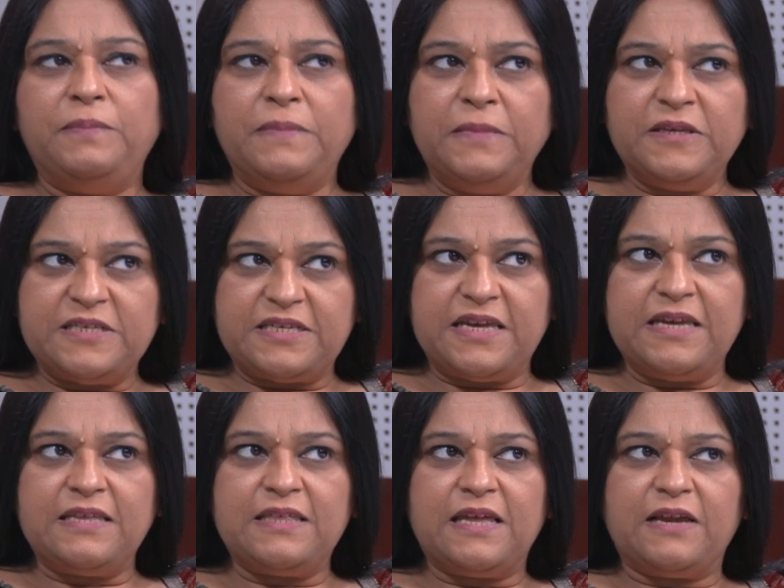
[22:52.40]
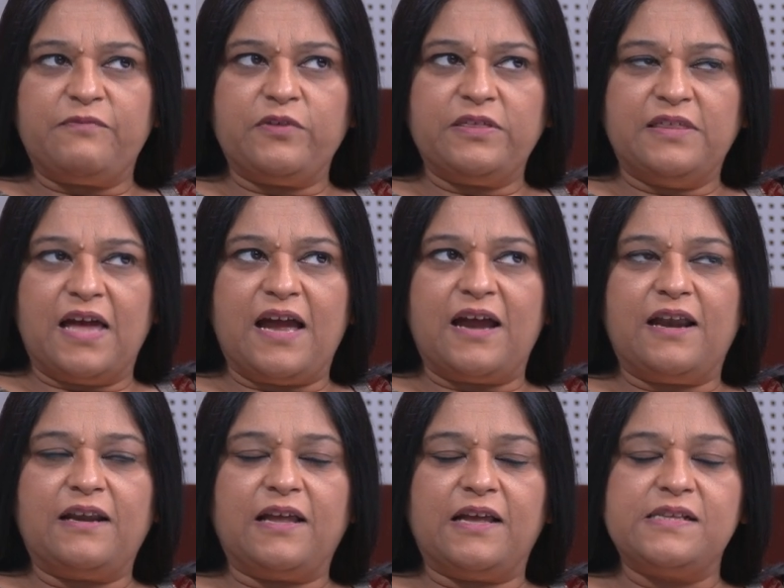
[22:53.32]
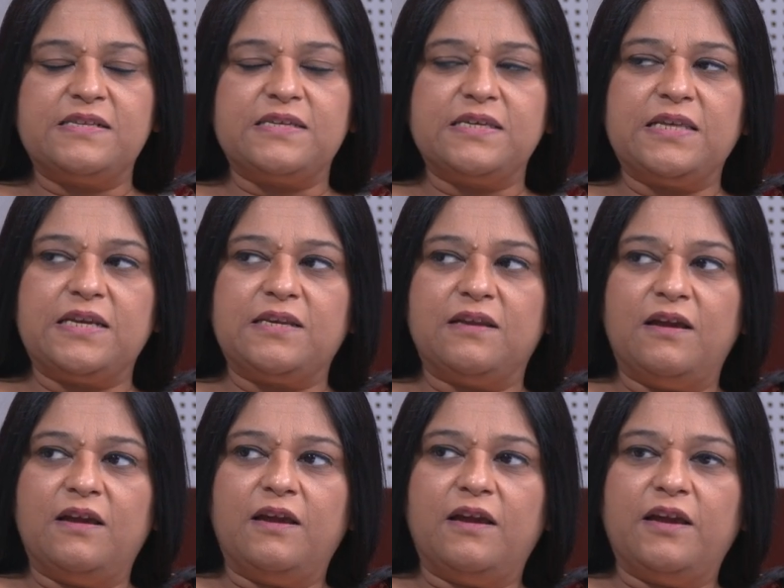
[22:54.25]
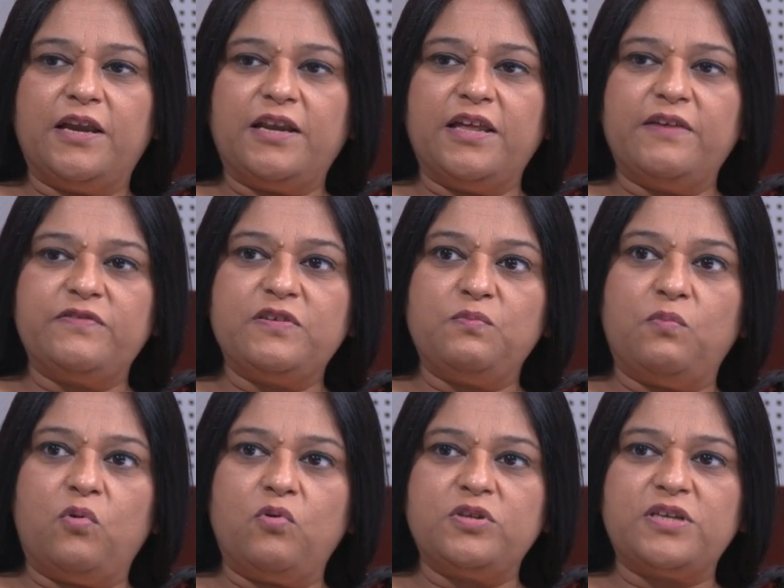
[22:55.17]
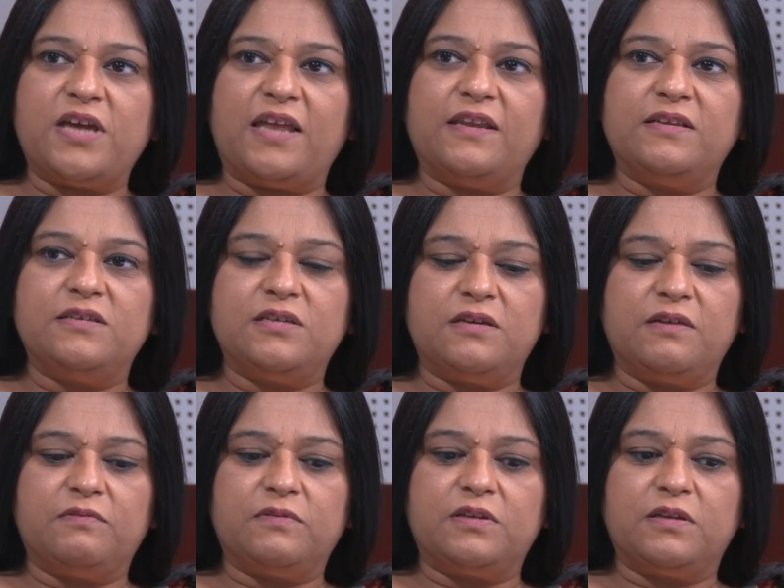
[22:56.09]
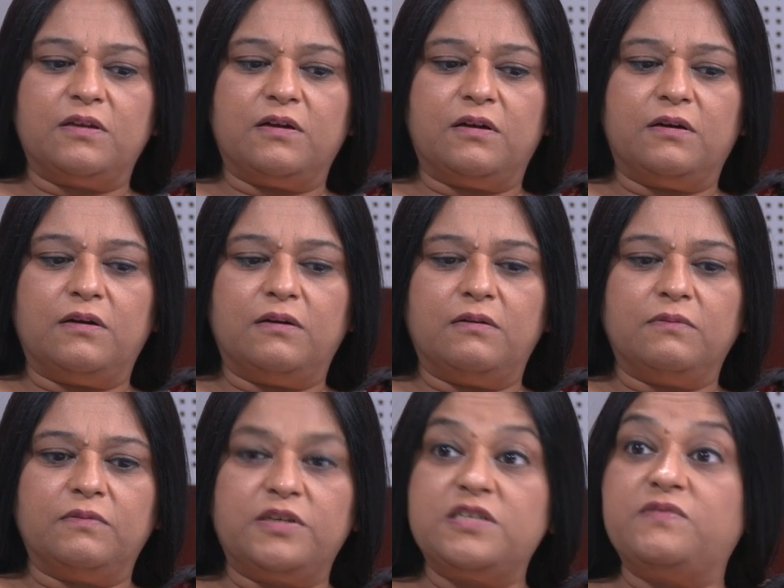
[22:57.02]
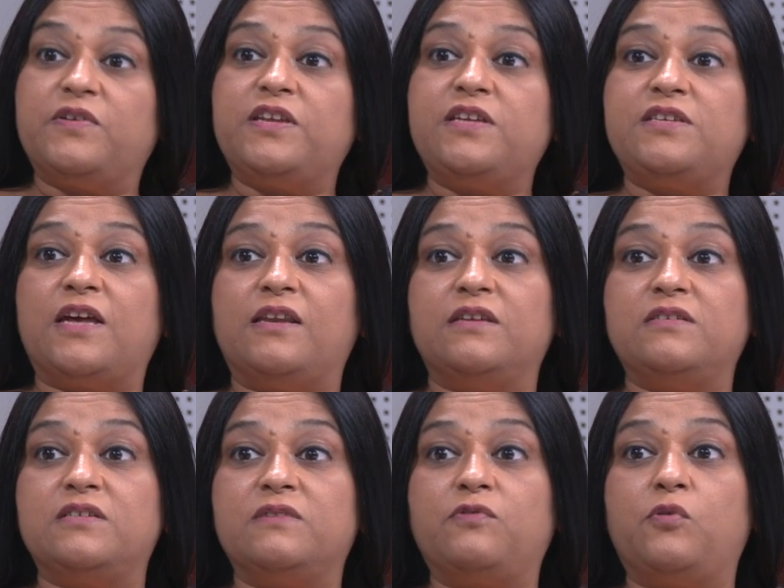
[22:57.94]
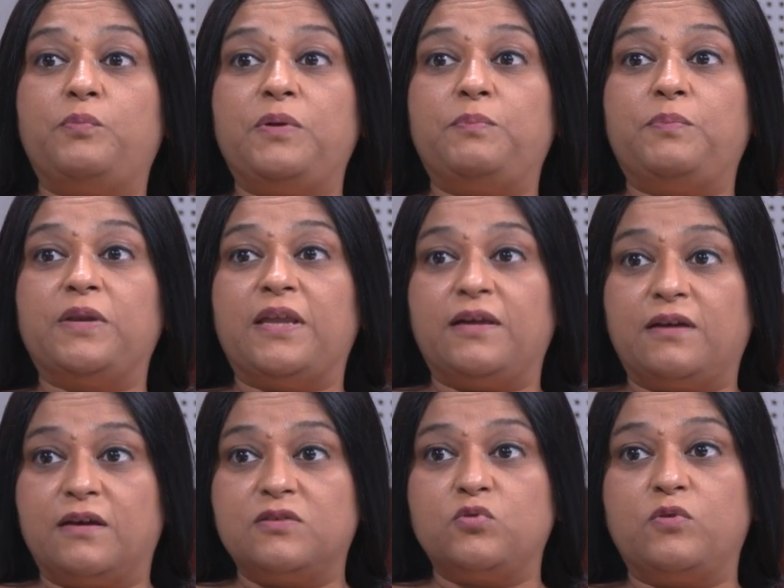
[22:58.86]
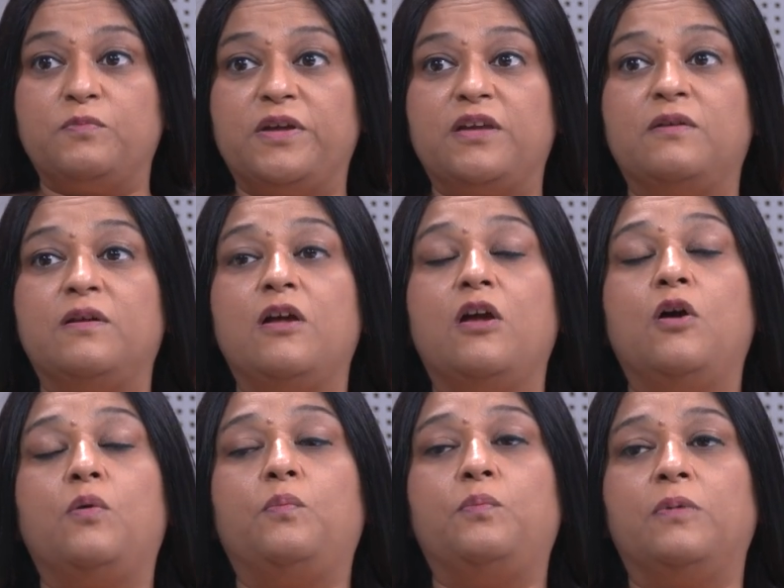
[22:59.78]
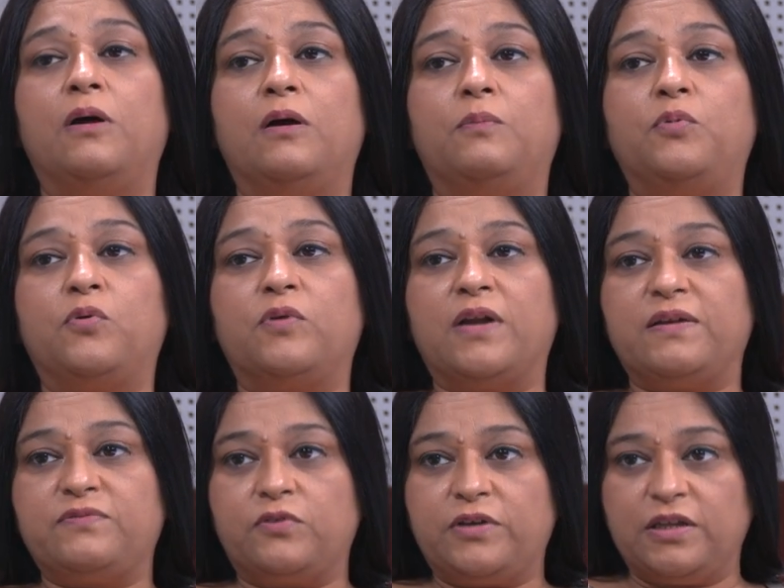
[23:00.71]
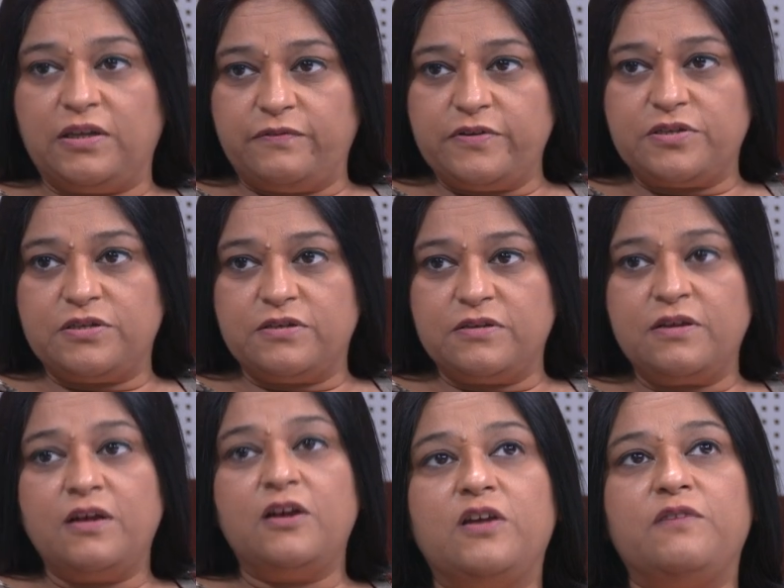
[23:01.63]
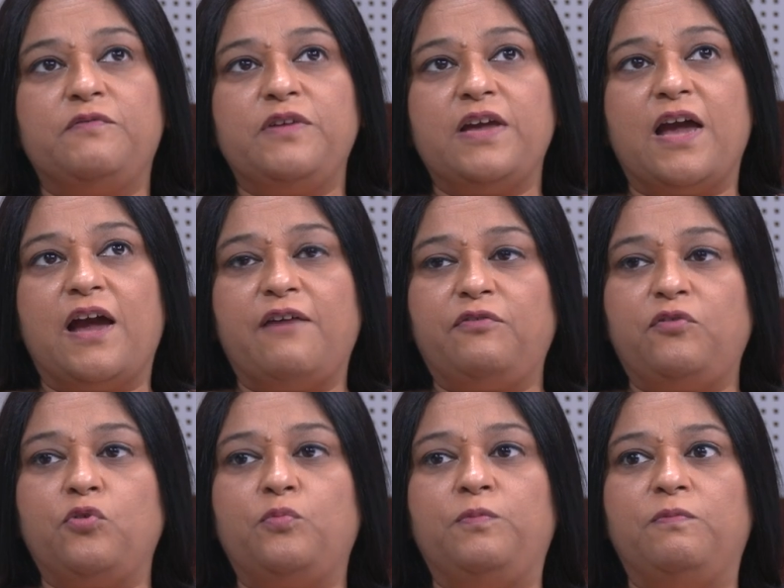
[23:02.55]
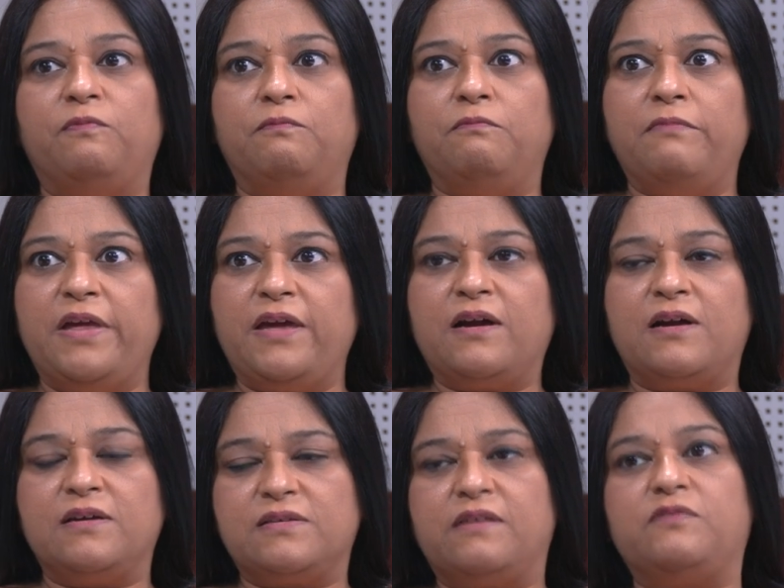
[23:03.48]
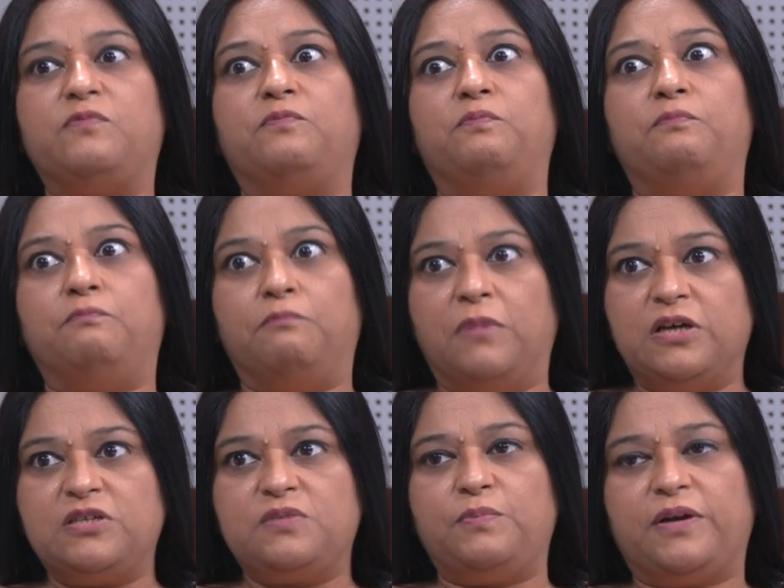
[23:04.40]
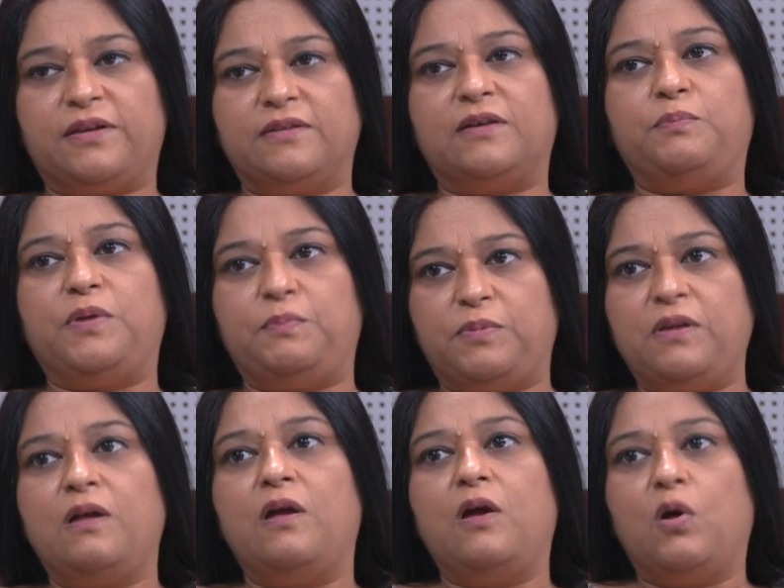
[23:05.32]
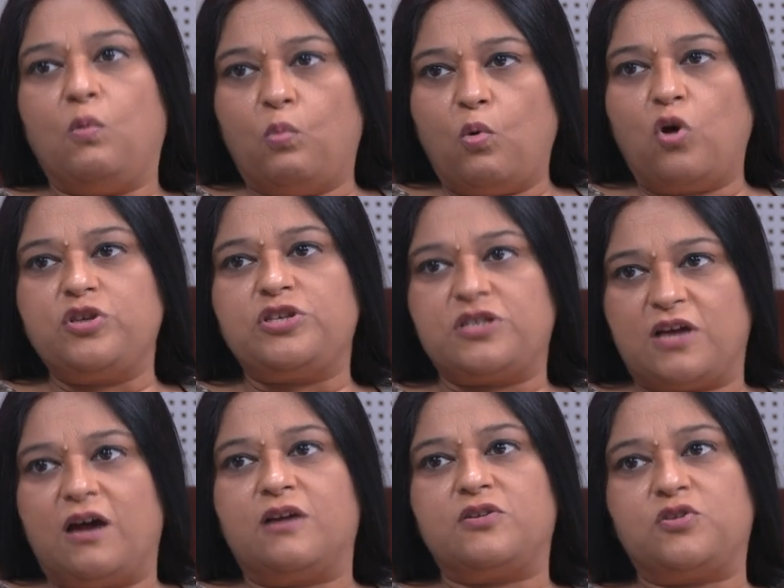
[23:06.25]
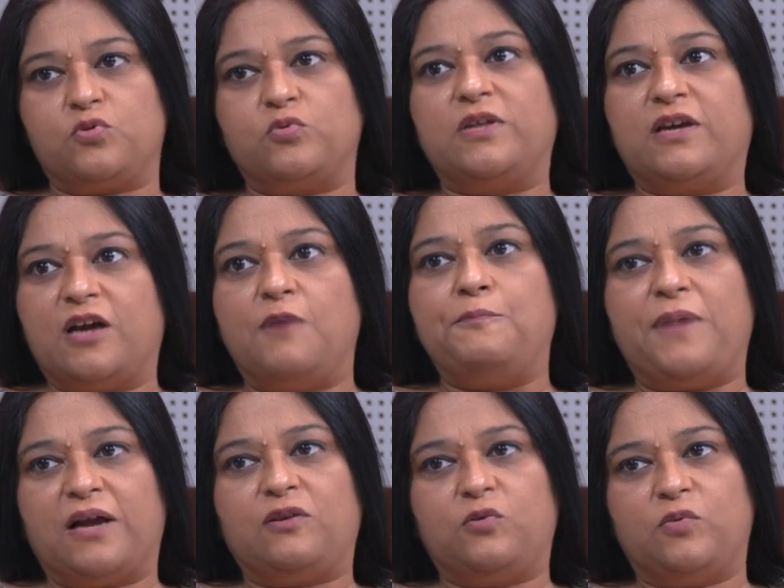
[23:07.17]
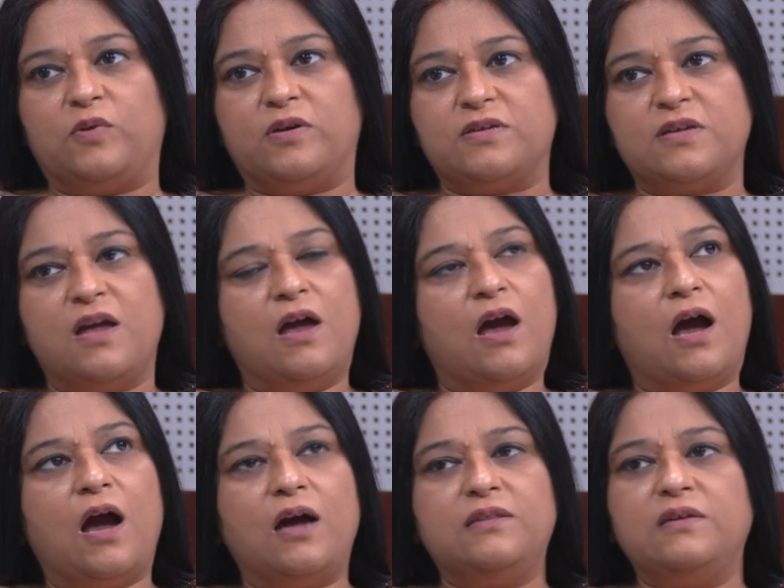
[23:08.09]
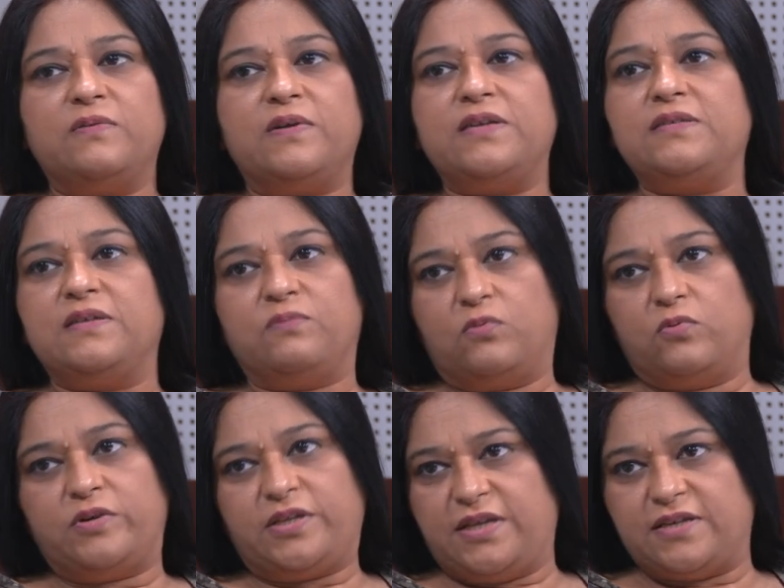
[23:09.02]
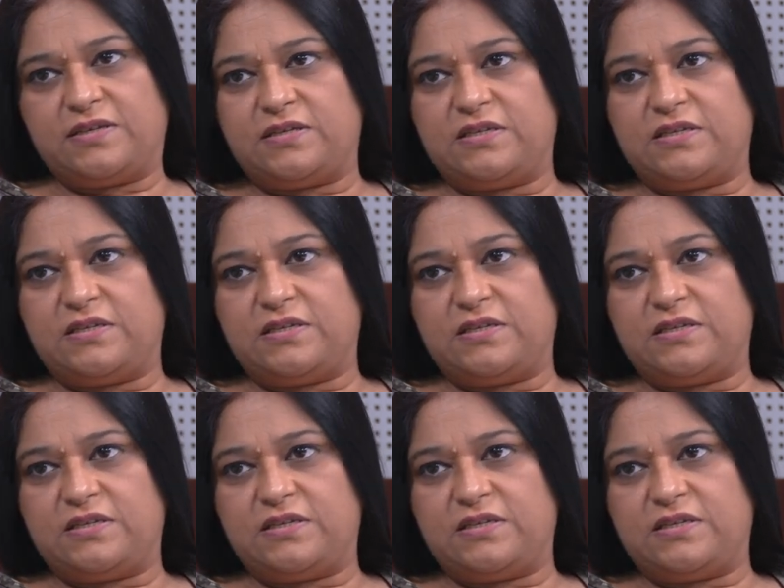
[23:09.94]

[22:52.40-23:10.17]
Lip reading: me saying that, with that, I'll say that it gives a more challenging, which is very challenging for people like us who are making programs for television. We have to make ourselves much better that people watch our show, they come back to us. Otherwise they won't. Yes,